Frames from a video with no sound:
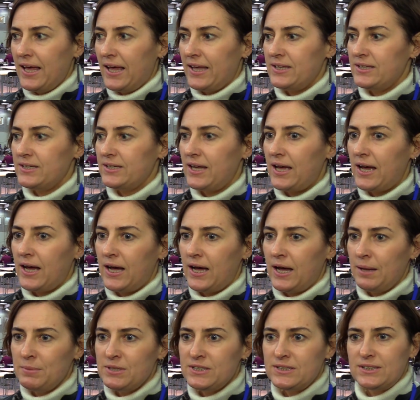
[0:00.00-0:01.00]
And
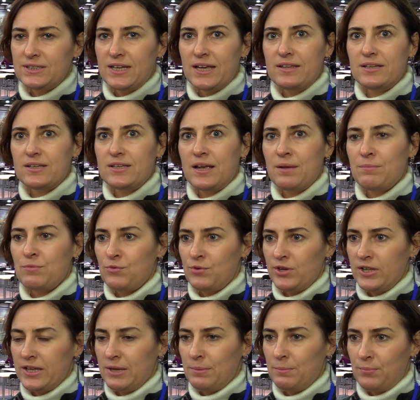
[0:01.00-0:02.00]
I must say that I'm
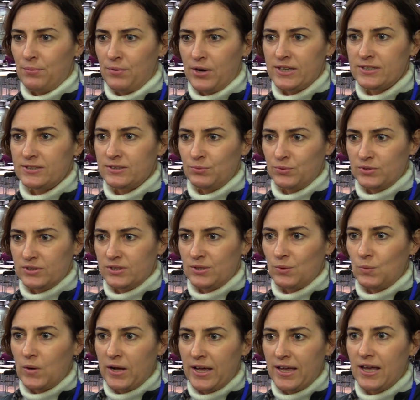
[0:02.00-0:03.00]
really impressed with
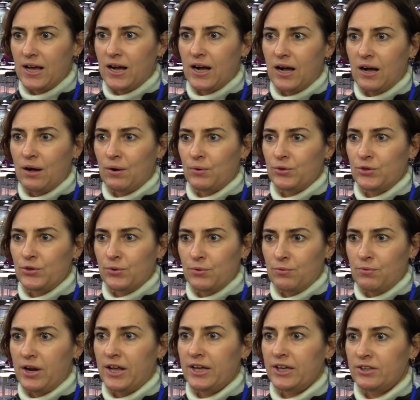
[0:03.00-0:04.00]
the way how
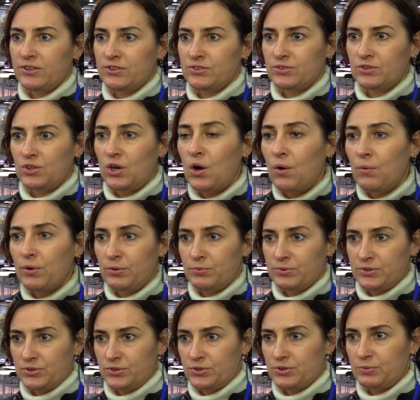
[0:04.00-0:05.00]
Ukraine is
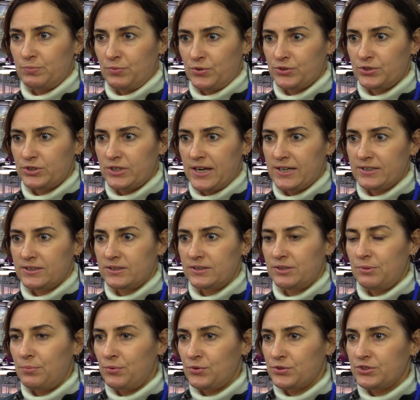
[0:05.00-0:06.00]
going with this process.
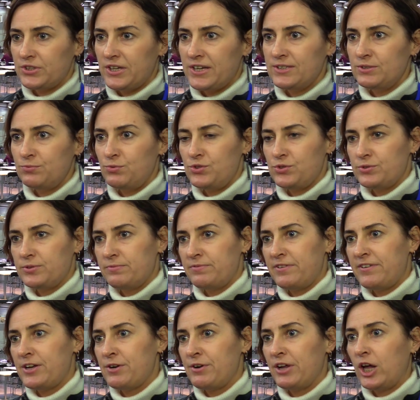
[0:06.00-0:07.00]
The process which is
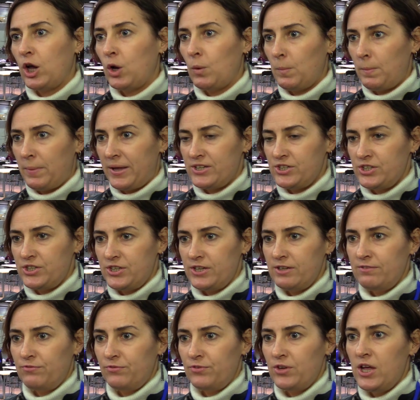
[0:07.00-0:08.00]
very
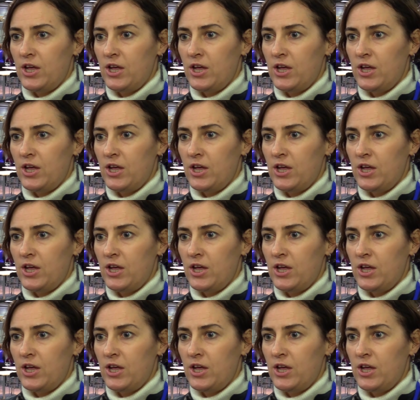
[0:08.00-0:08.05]
competitive,